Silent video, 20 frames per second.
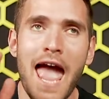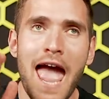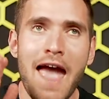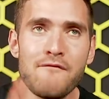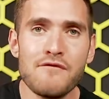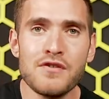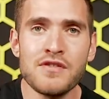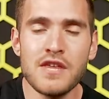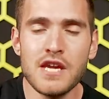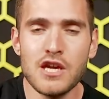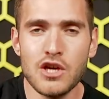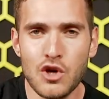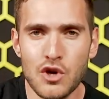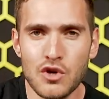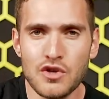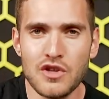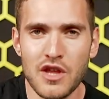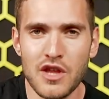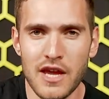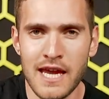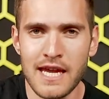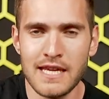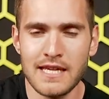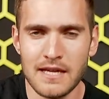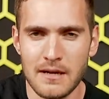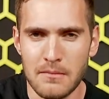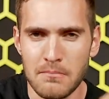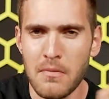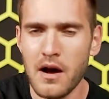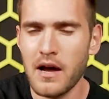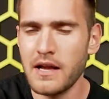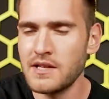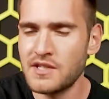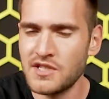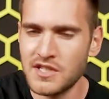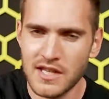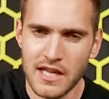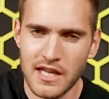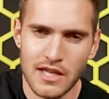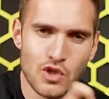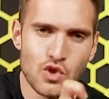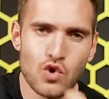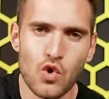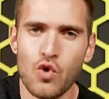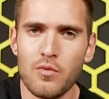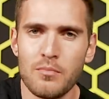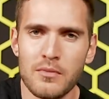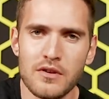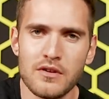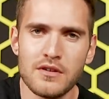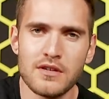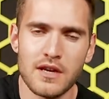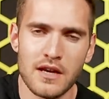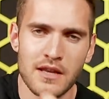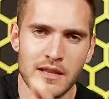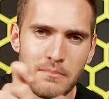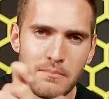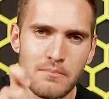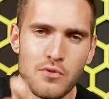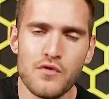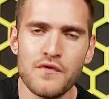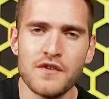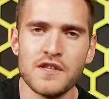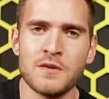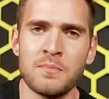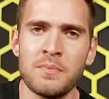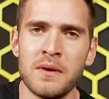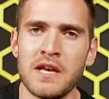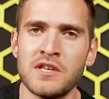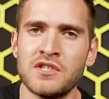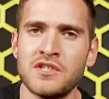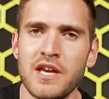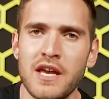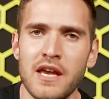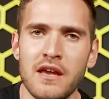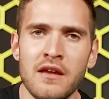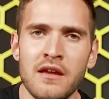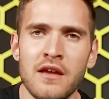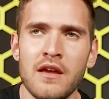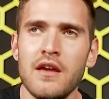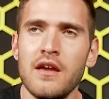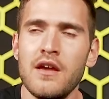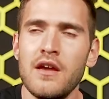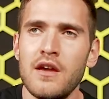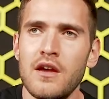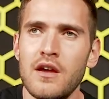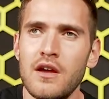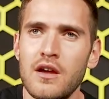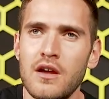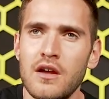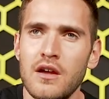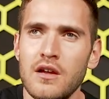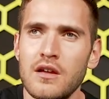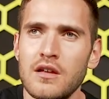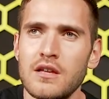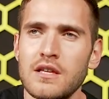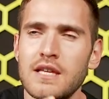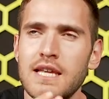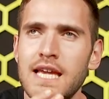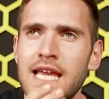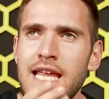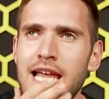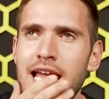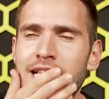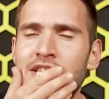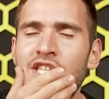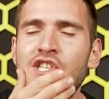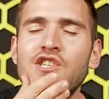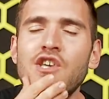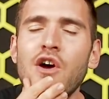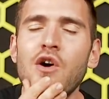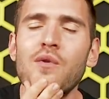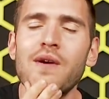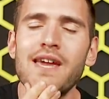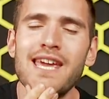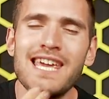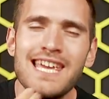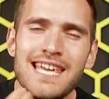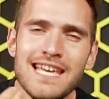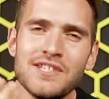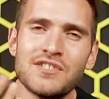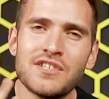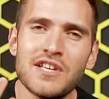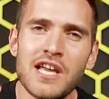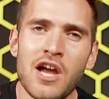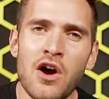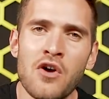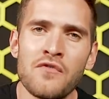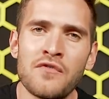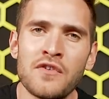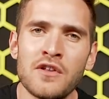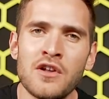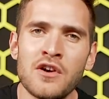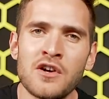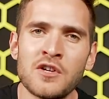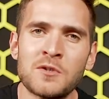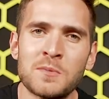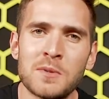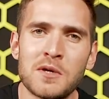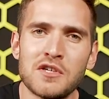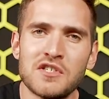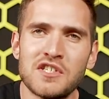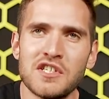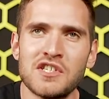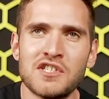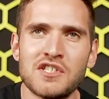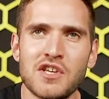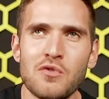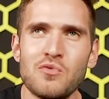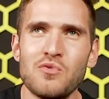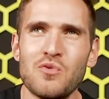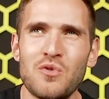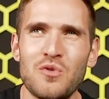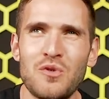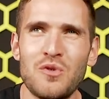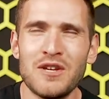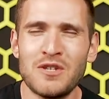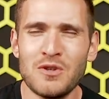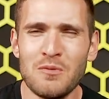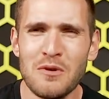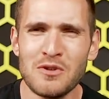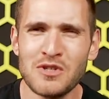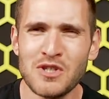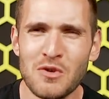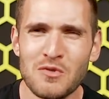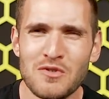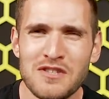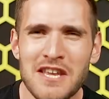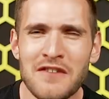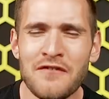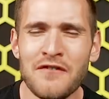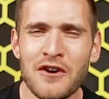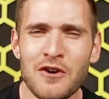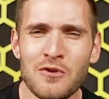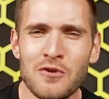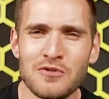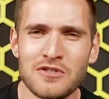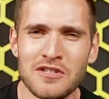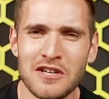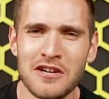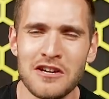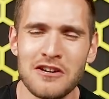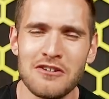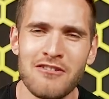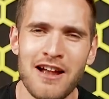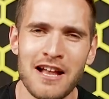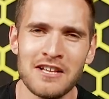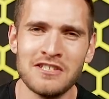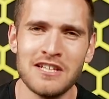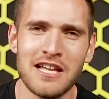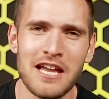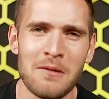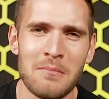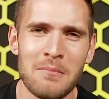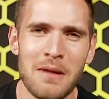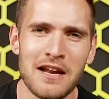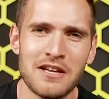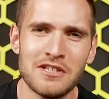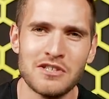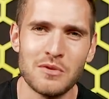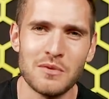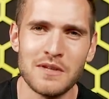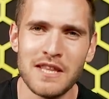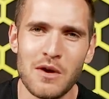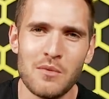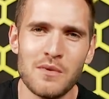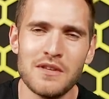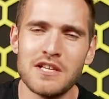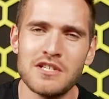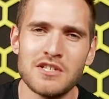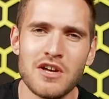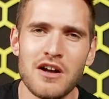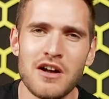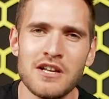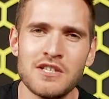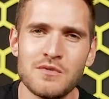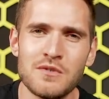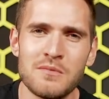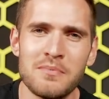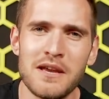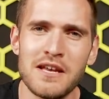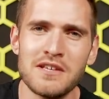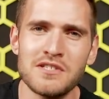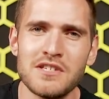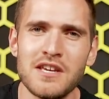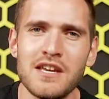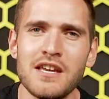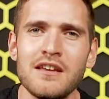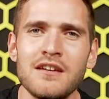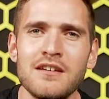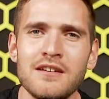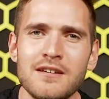Everything good that he did at Mainz and then Dortmund and then moving to PSG, it's so easily overlooked because it's almost so difficult to congratulate a manager when they win the title with PSG.